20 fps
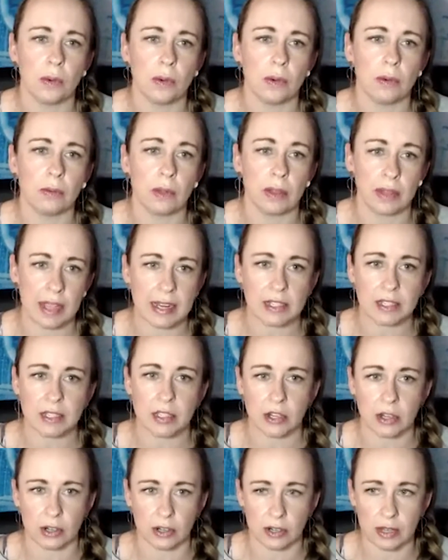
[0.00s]
relate to
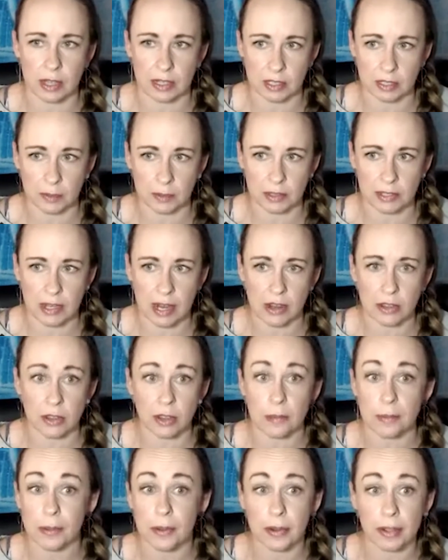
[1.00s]
your customers and how you
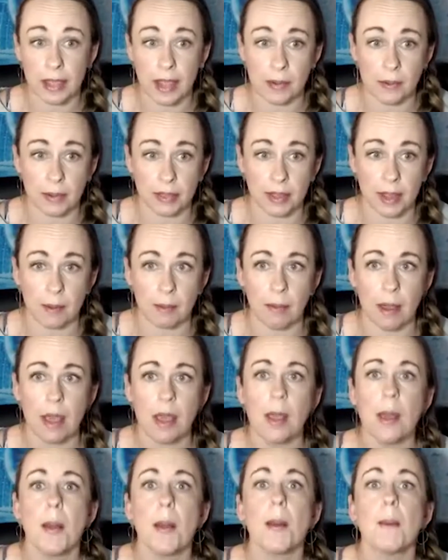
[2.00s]
communicate with them.
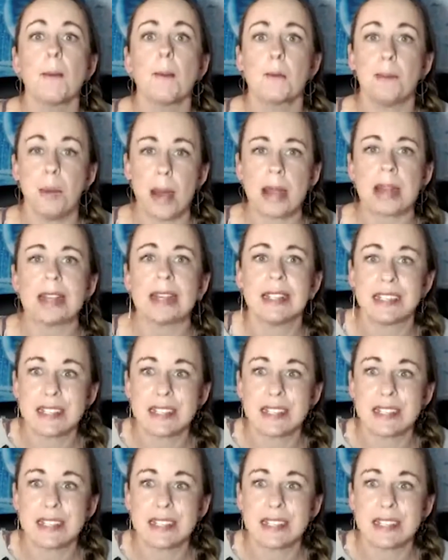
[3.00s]
But it is